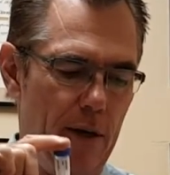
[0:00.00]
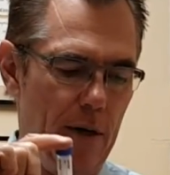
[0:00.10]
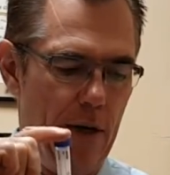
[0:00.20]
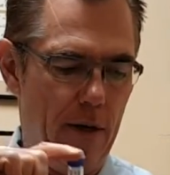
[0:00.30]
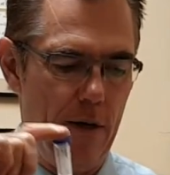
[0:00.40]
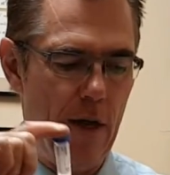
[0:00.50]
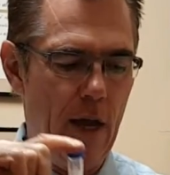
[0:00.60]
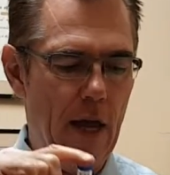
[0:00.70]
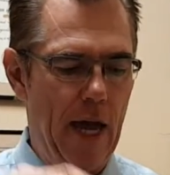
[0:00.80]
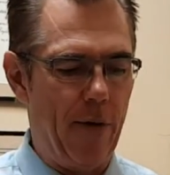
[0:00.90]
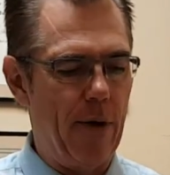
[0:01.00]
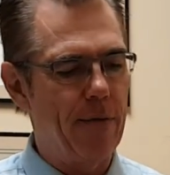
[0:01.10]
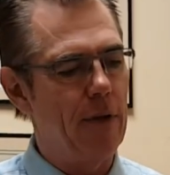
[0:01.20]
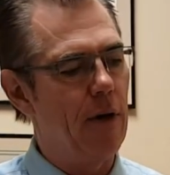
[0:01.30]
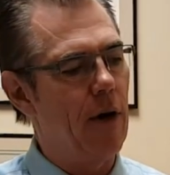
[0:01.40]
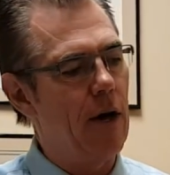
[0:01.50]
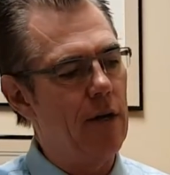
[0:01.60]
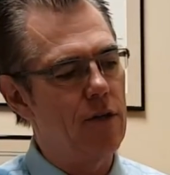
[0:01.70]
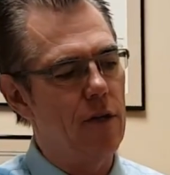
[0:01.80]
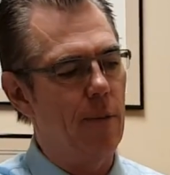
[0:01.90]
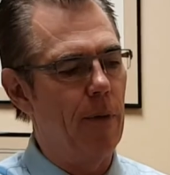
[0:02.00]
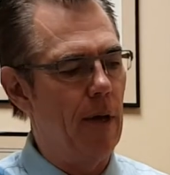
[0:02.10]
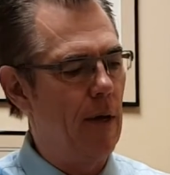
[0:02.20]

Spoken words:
here. However, there are some